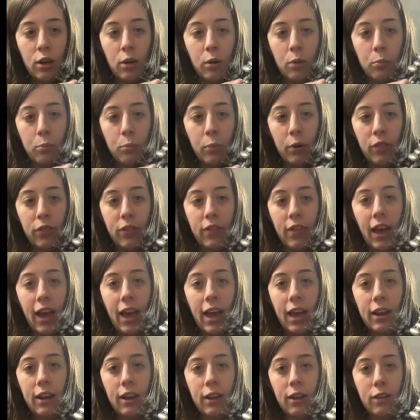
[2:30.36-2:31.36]
but
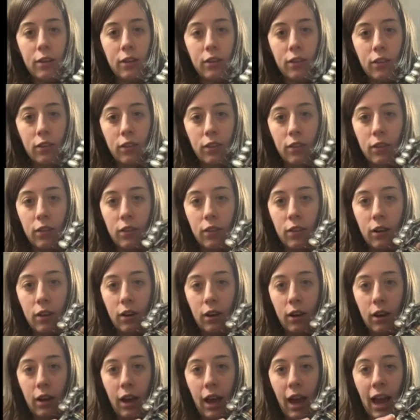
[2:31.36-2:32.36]
that
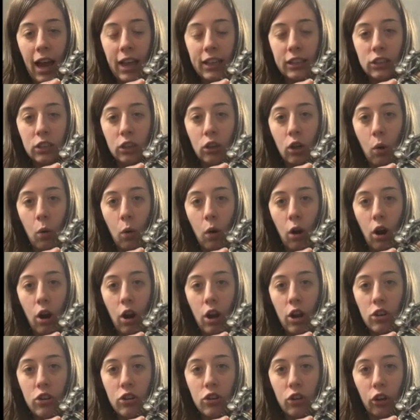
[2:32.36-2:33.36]
has to go
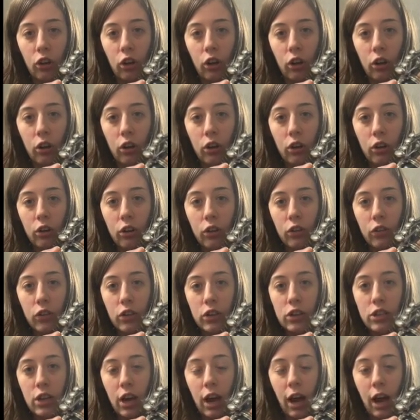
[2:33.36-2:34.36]
under the
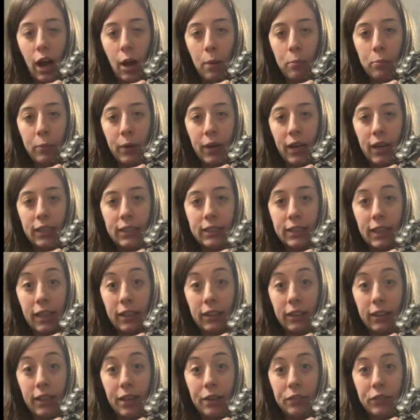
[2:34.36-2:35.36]
top piece
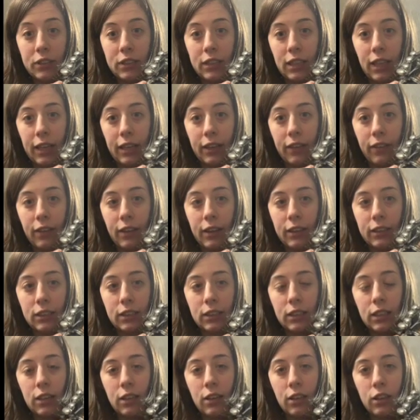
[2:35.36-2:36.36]
that lifts like
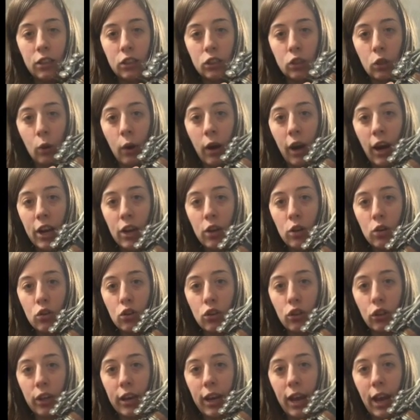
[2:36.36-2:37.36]
this. So I
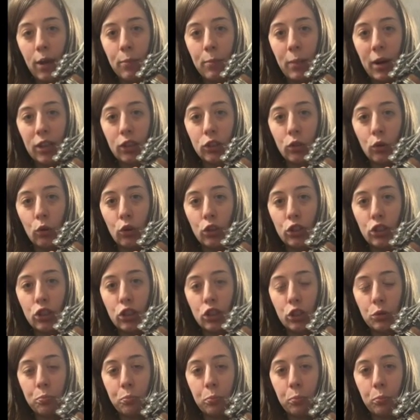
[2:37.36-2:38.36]
usually have my students
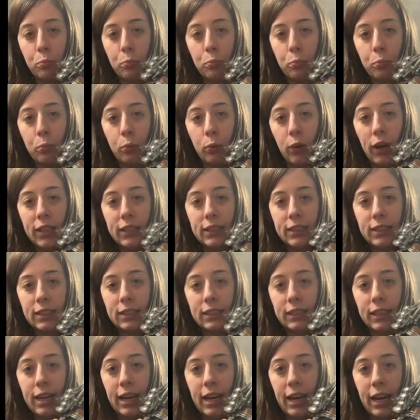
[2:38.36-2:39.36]
just press
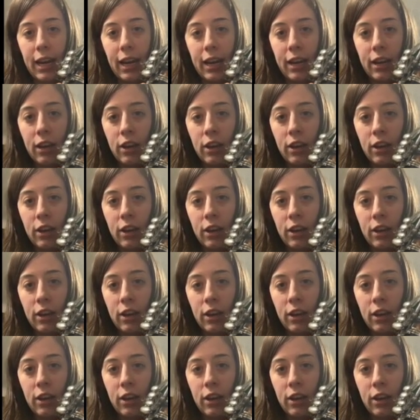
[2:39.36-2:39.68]
this key